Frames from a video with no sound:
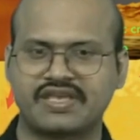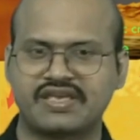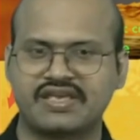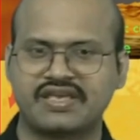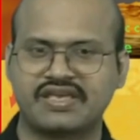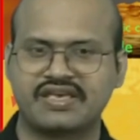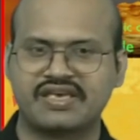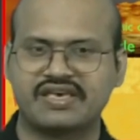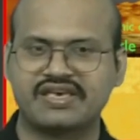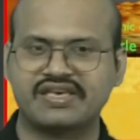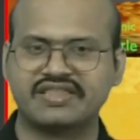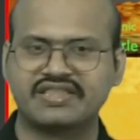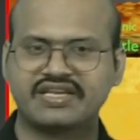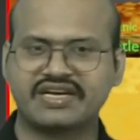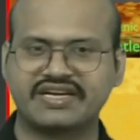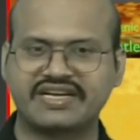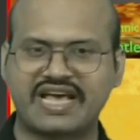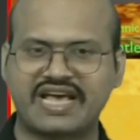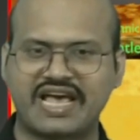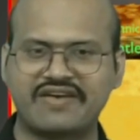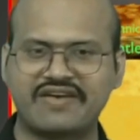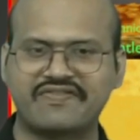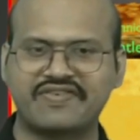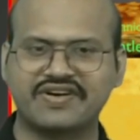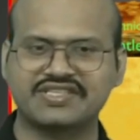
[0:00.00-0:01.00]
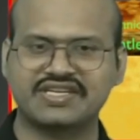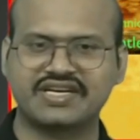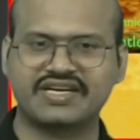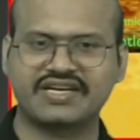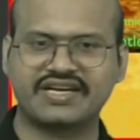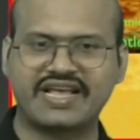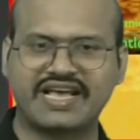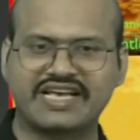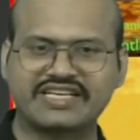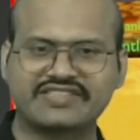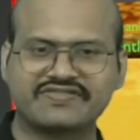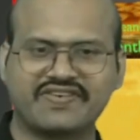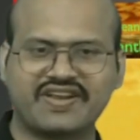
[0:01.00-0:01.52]
In the divergent
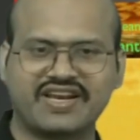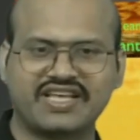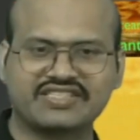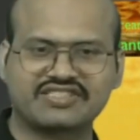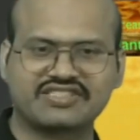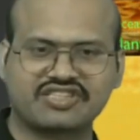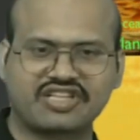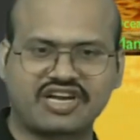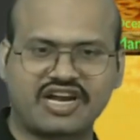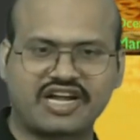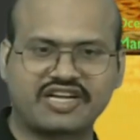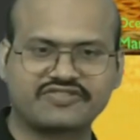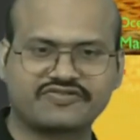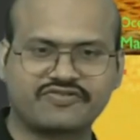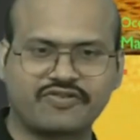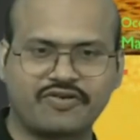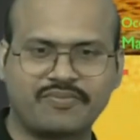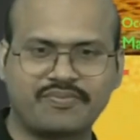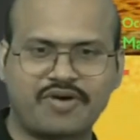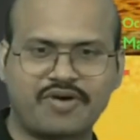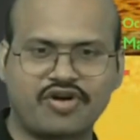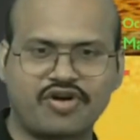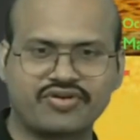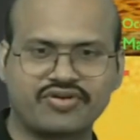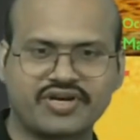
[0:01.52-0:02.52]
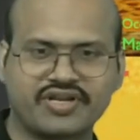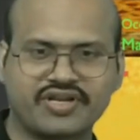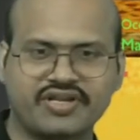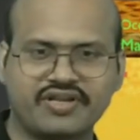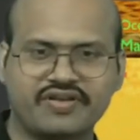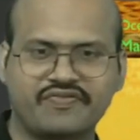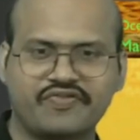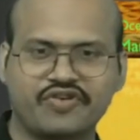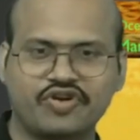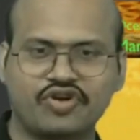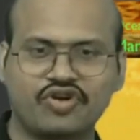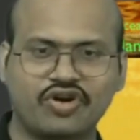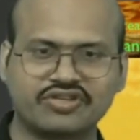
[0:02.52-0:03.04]
as well as transform boundary,
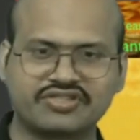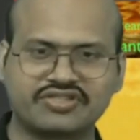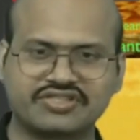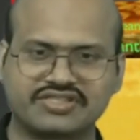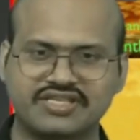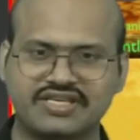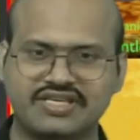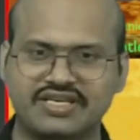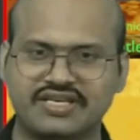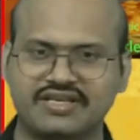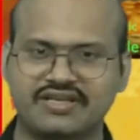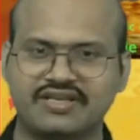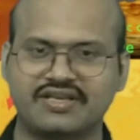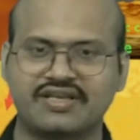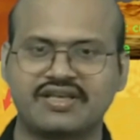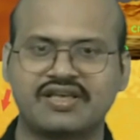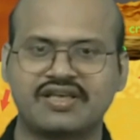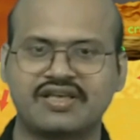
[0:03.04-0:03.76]
we do not see